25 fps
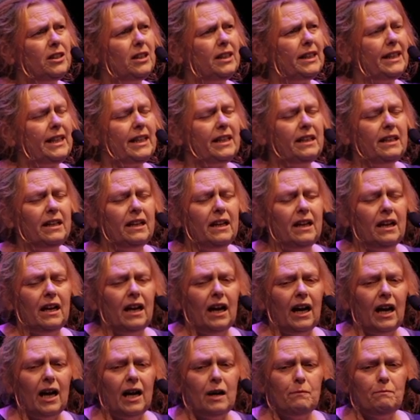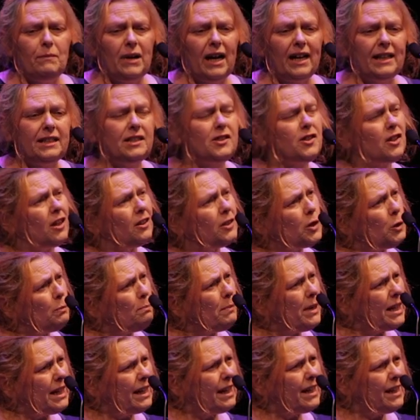early, and
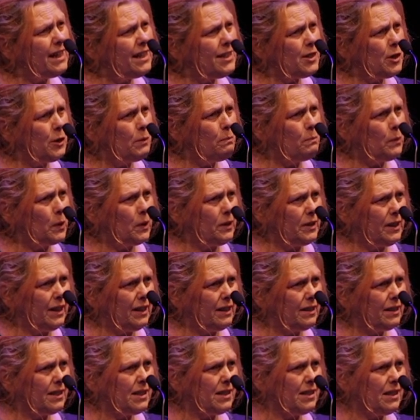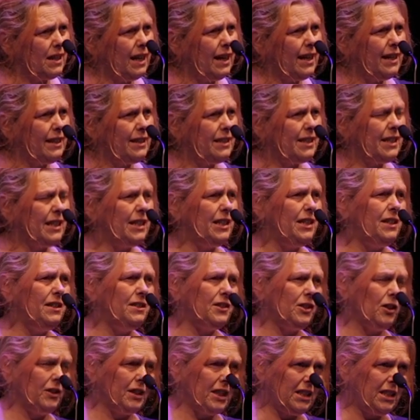started making his own products. And he
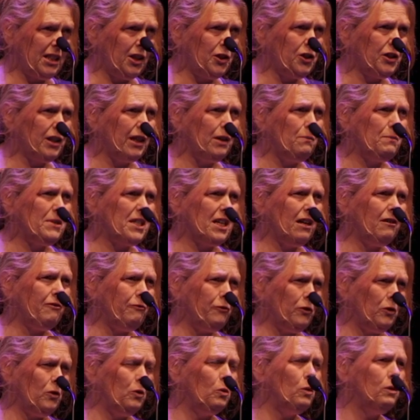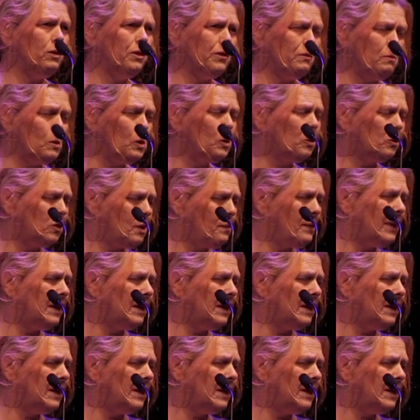started teaching himself all the more